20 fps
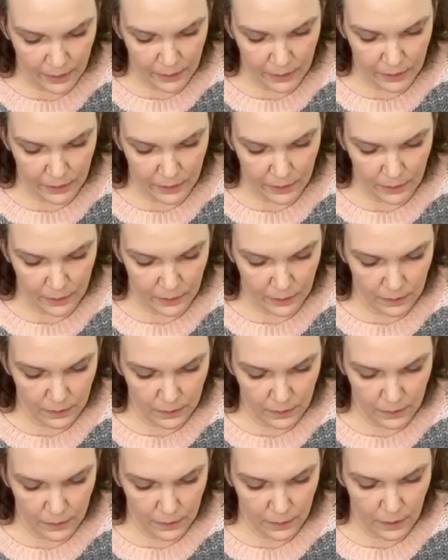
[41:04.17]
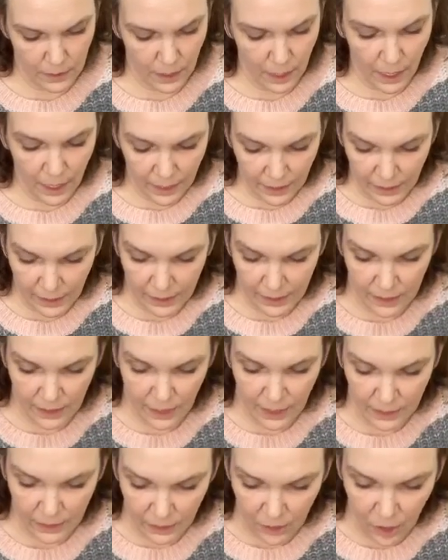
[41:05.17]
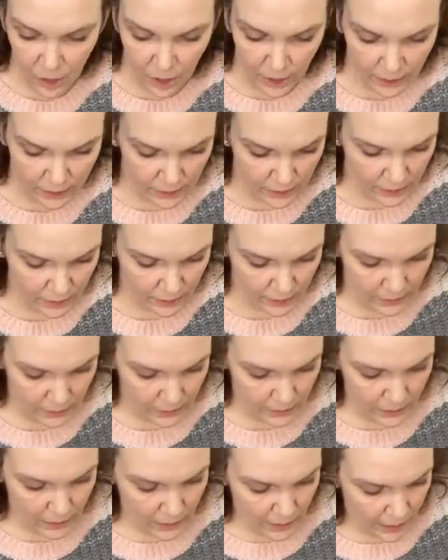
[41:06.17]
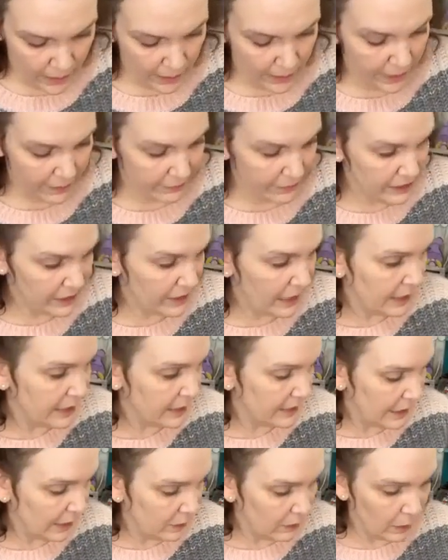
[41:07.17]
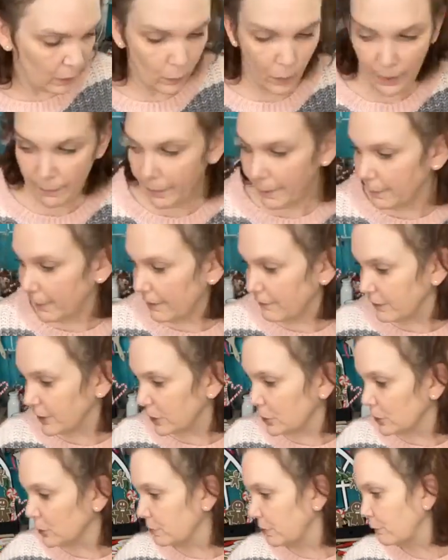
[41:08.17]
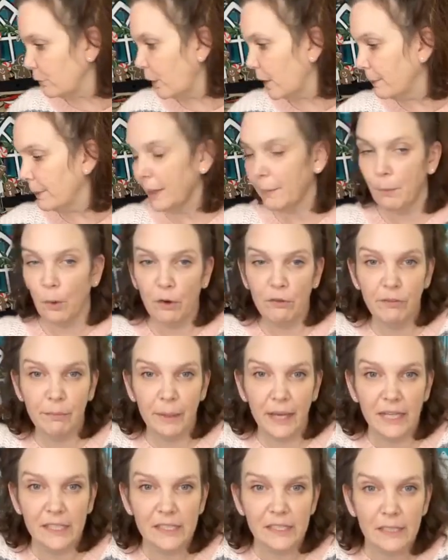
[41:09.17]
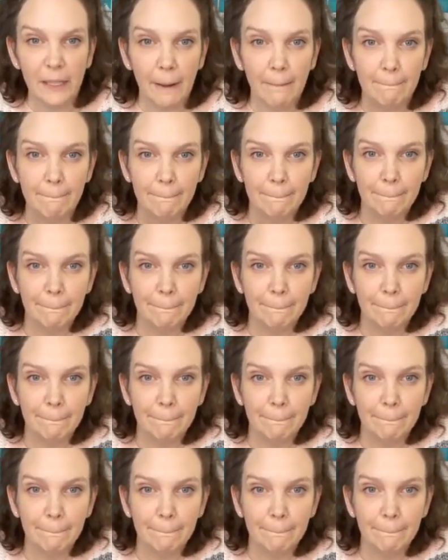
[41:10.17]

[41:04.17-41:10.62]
that. I like that a lot. I'm gonna have to set it down and wipe up my fingers before I make more of a mess.